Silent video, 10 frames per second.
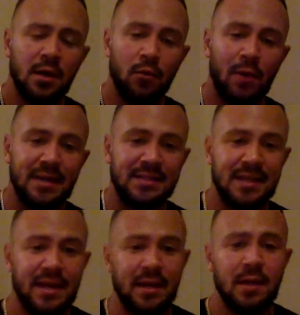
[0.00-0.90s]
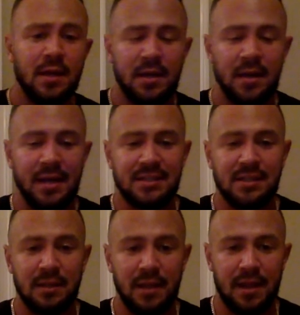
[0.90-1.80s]
Wednesday, nice
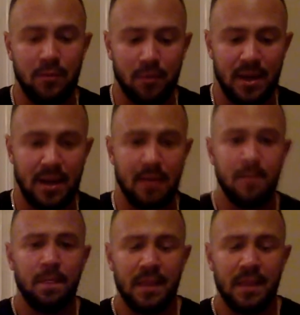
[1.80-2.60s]
and lightweight.